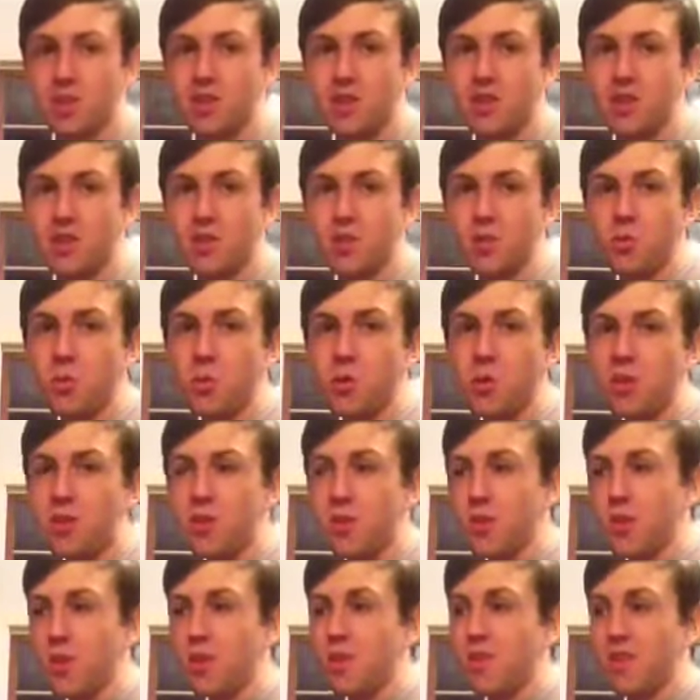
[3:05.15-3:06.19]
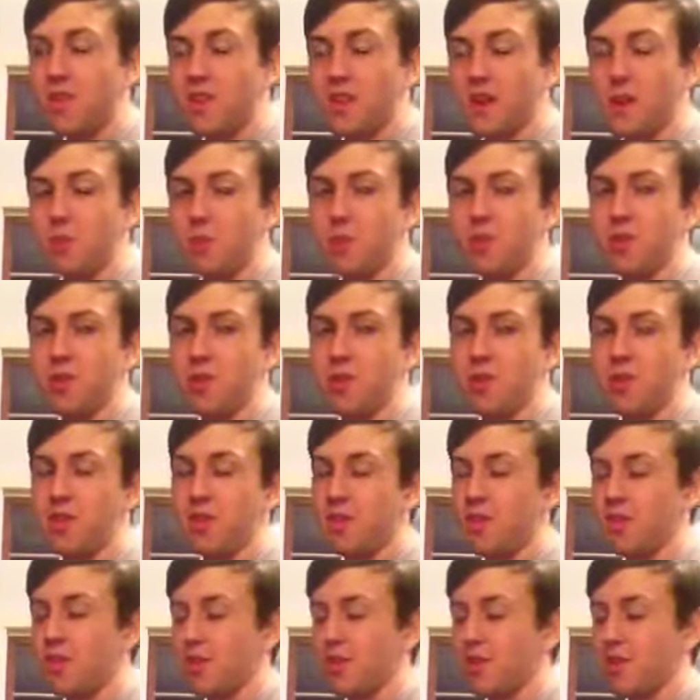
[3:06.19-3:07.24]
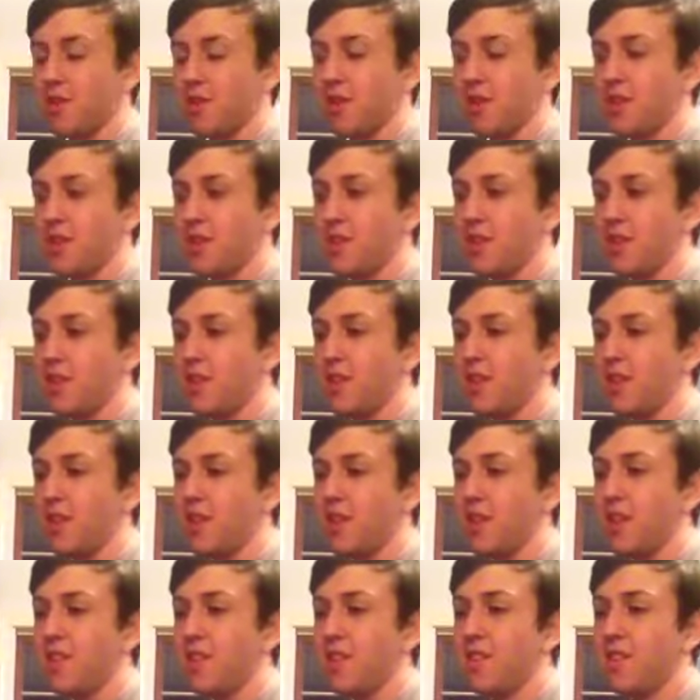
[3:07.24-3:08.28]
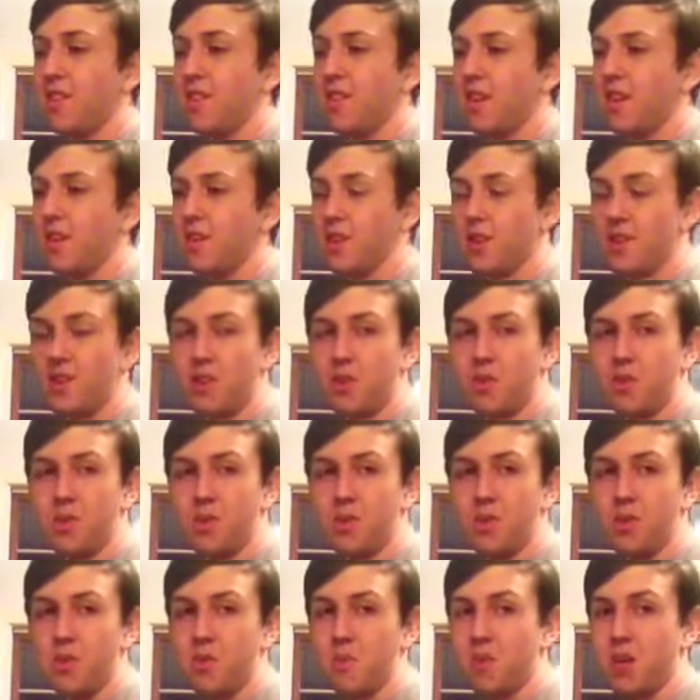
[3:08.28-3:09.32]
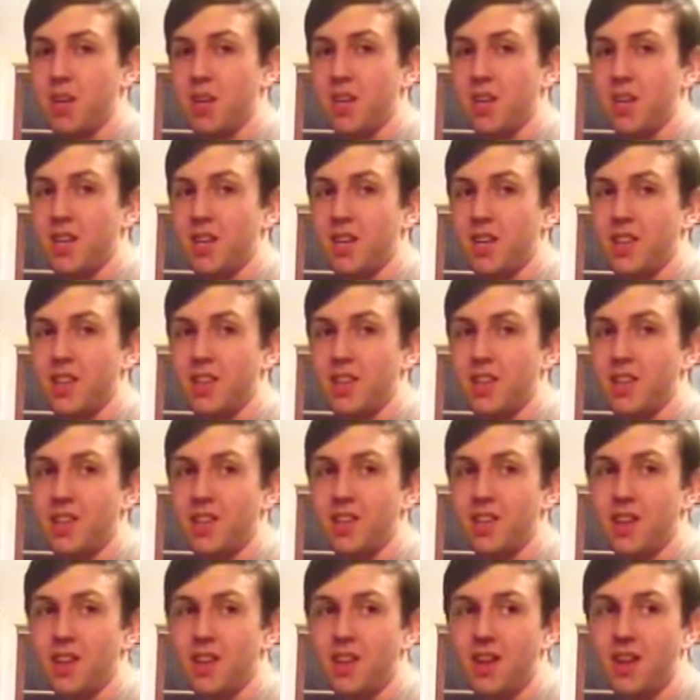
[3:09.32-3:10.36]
to do once you have separately stirred each of these. You're going to want to combine it at the end.